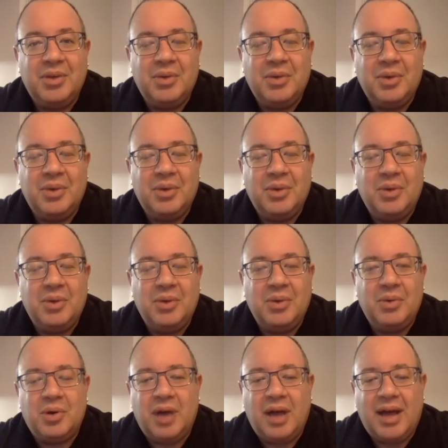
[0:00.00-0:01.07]
We
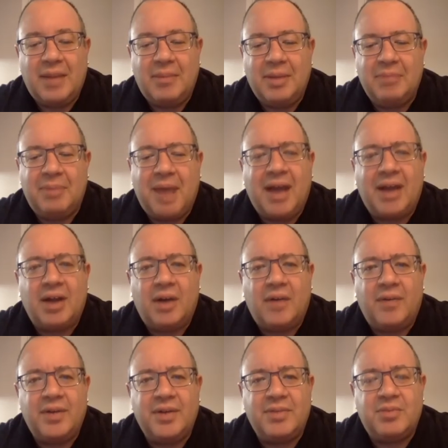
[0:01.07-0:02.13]
had a big back
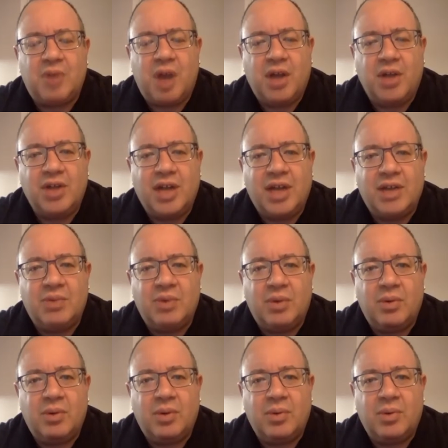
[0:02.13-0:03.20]
office project
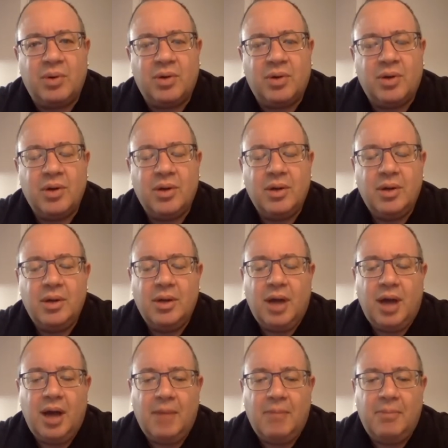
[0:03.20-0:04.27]
where we were
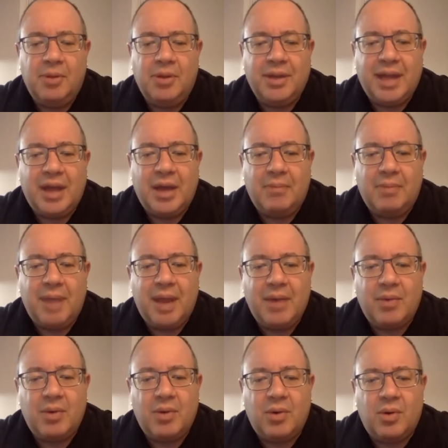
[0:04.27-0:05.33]
pulling out
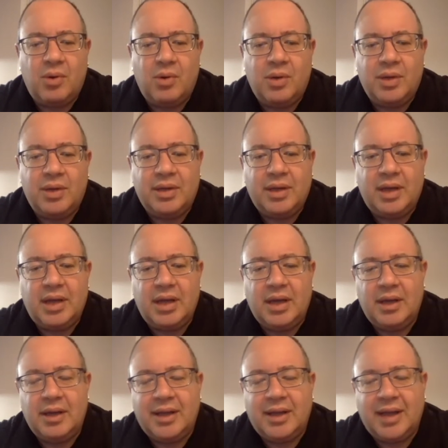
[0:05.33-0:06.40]
payroll and
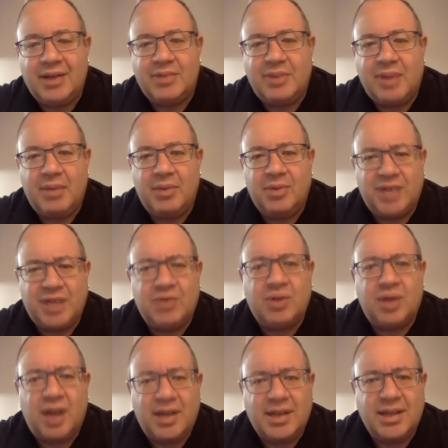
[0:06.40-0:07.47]
accounts payable,
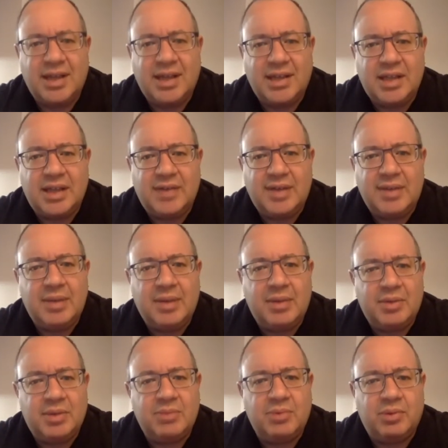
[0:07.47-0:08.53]
centralizing that stuff. Same
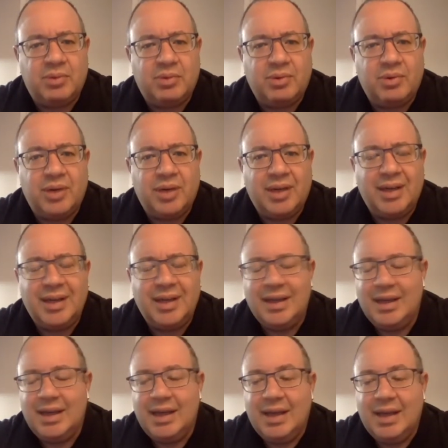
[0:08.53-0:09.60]
thing with some recruiting.
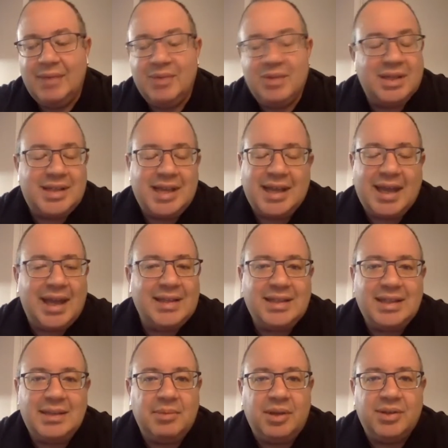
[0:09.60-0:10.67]
It was going to take
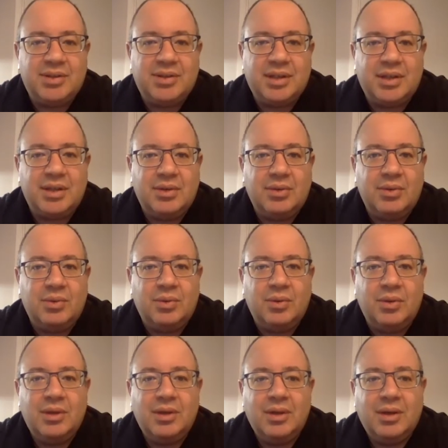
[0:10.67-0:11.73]
18 months to do.
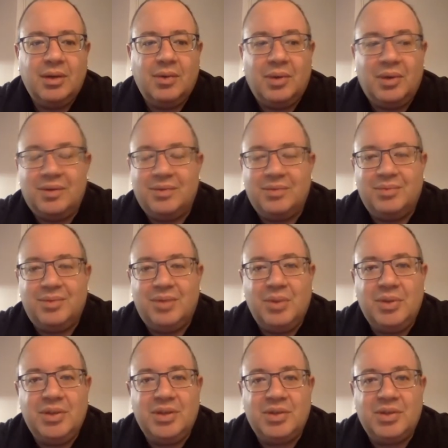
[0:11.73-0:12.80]
Well,
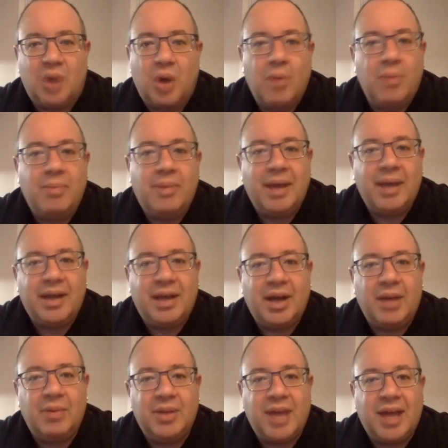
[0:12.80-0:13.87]
do we just open back
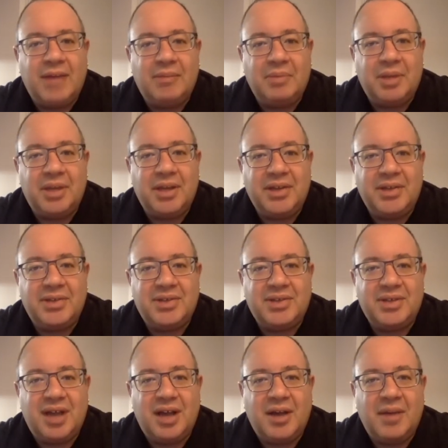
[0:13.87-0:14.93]
up with that in place?